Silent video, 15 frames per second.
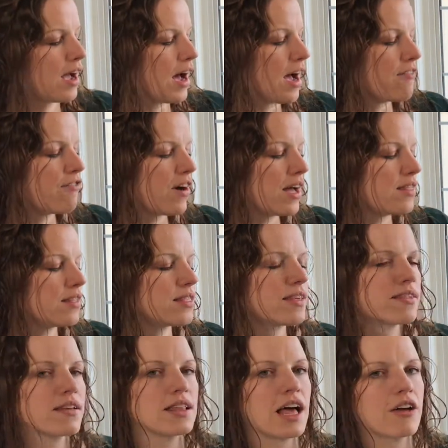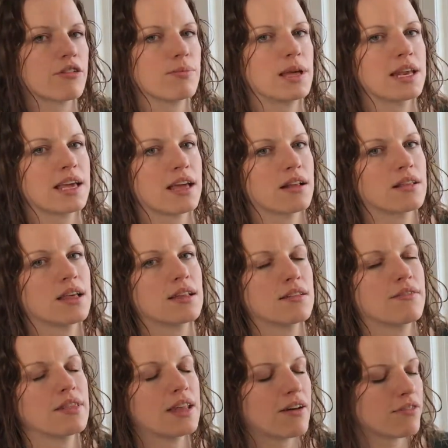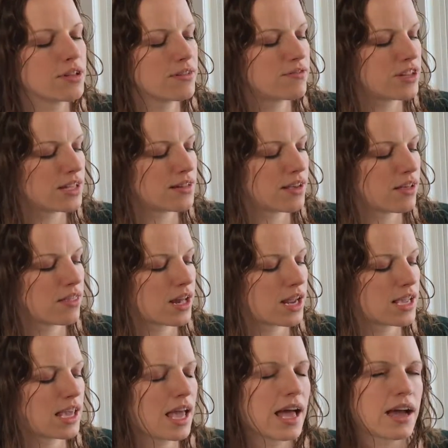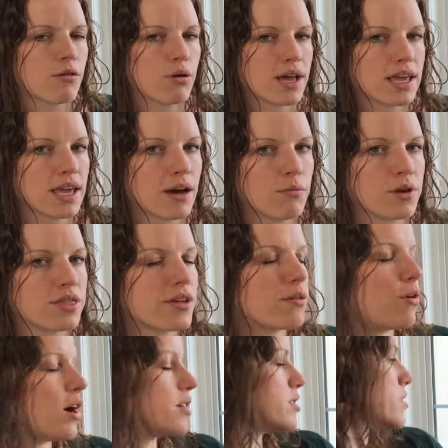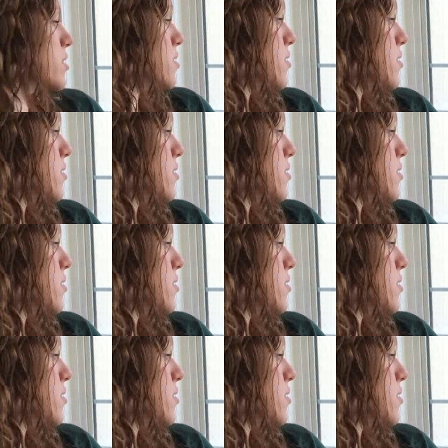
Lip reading: I find that this allows me to get a level of detail that I can't quite get with the gouache.